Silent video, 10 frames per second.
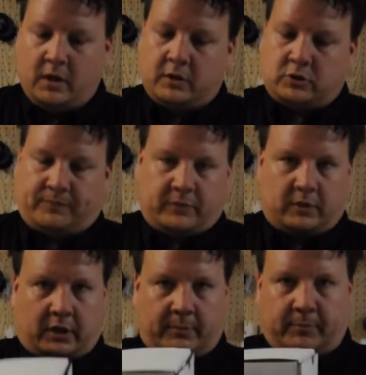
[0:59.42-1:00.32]
So
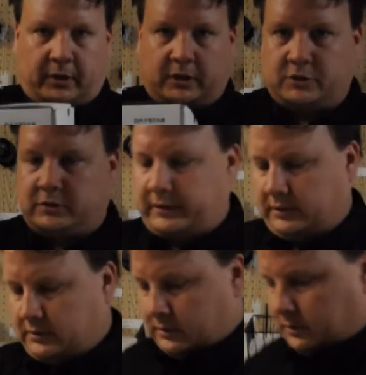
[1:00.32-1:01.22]
they come in a box just like
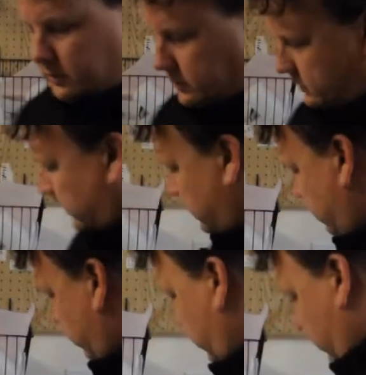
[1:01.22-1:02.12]
this. Let's uh,
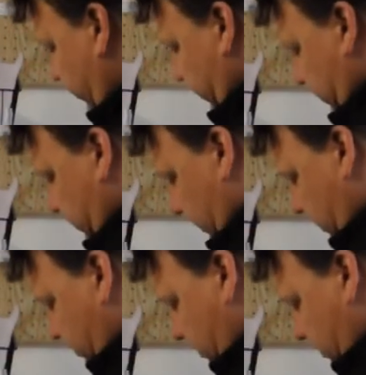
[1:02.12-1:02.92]
go ahead and open this guy up.